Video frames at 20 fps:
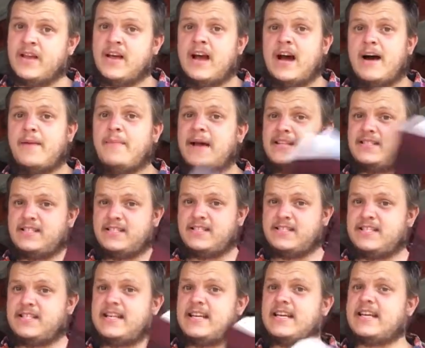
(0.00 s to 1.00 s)
Our passage
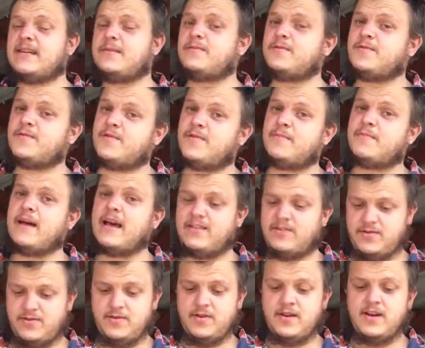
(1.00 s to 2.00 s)
today comes from
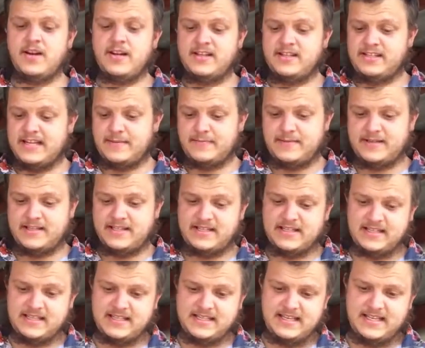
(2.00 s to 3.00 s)
Matthew chapter
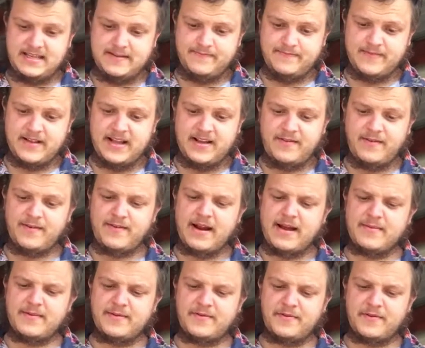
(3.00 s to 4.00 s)
16. I'll
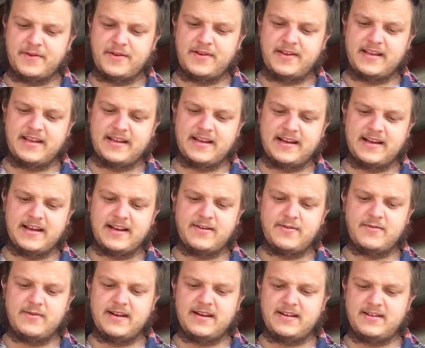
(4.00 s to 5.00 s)
grab it for you here. I'm going to
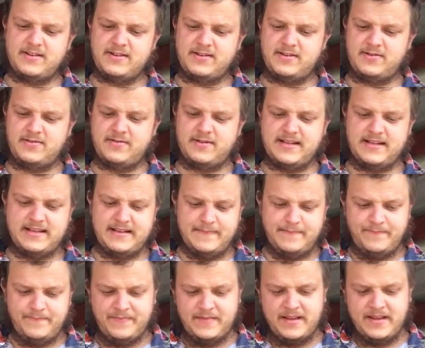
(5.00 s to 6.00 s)
read it to you quickly.
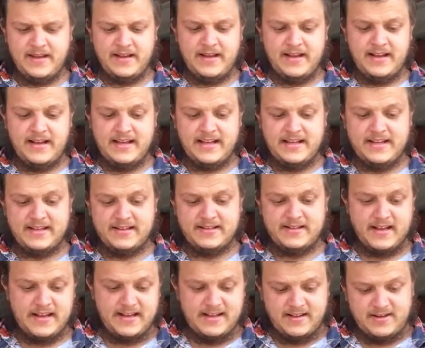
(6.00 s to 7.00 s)
It is
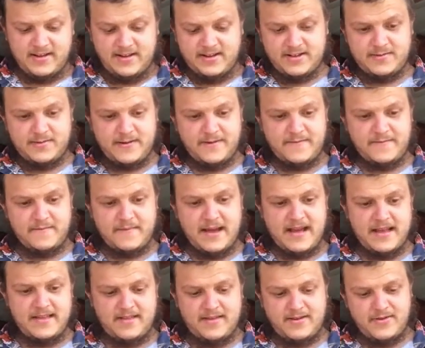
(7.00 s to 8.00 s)
in the Gospel of
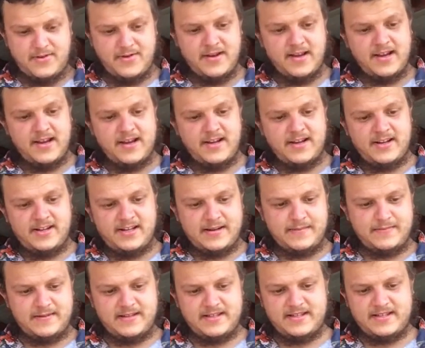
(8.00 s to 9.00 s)
Matthew
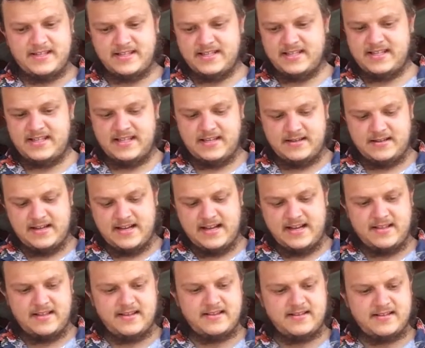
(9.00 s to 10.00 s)
chapter 16,
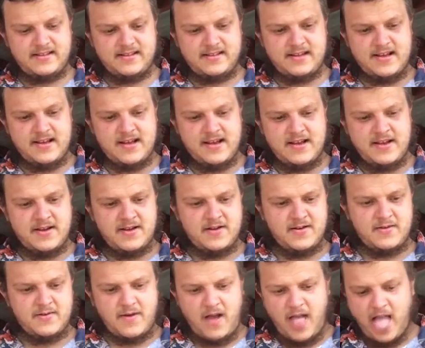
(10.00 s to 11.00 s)
and this is
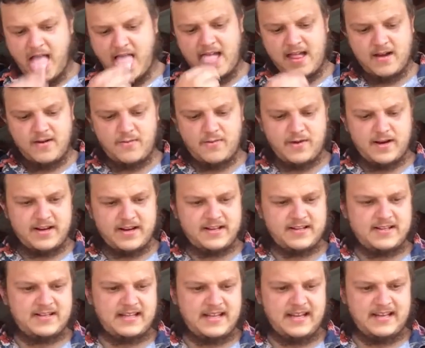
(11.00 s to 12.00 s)
what it
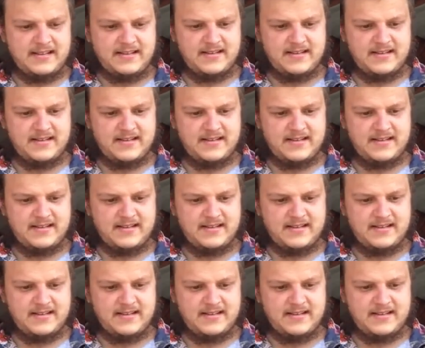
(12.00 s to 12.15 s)
says.